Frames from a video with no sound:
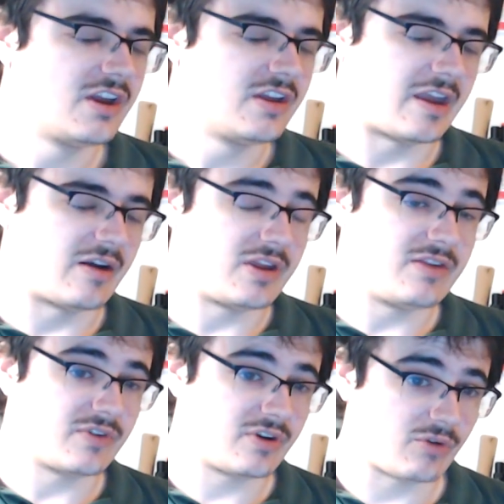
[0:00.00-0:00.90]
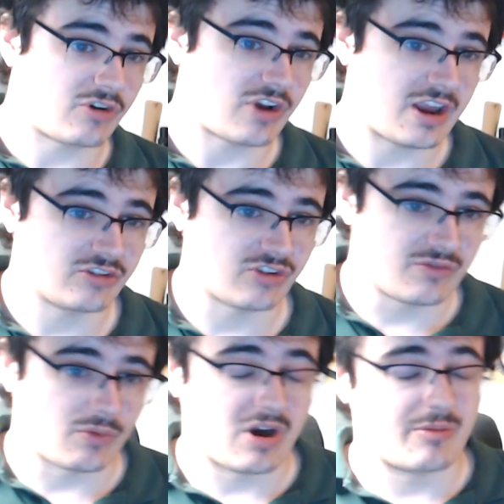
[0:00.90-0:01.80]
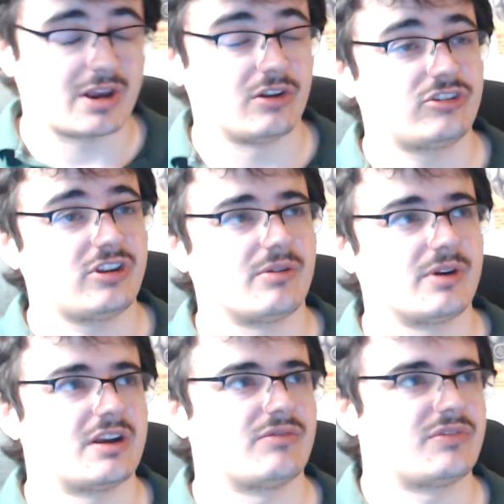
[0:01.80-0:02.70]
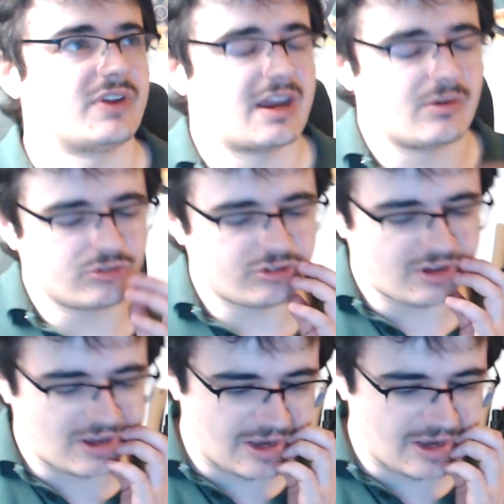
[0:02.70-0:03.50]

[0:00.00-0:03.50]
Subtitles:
Now, even though Russia has overwhelming artillery and everything else,